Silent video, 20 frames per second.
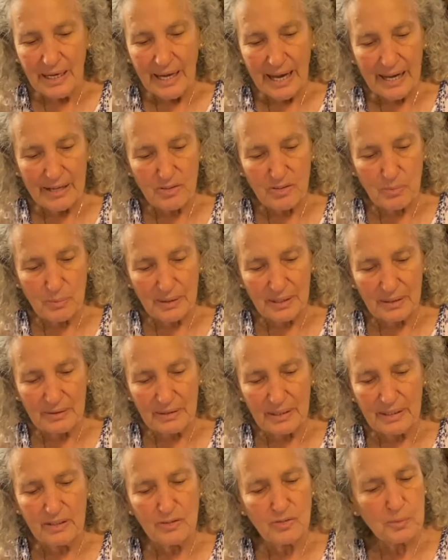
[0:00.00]
has been
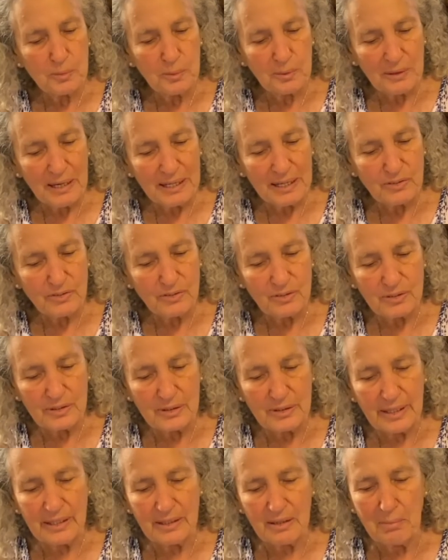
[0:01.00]

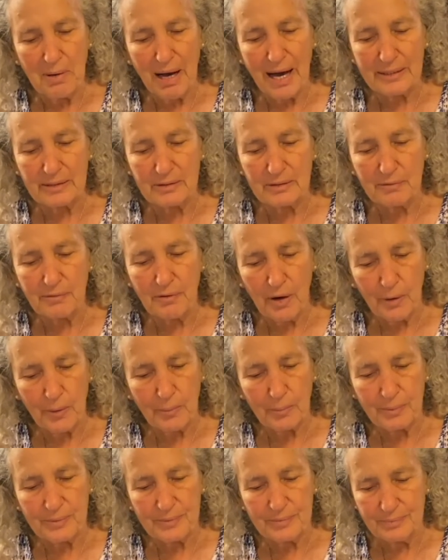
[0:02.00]
inspirational and a model of hope.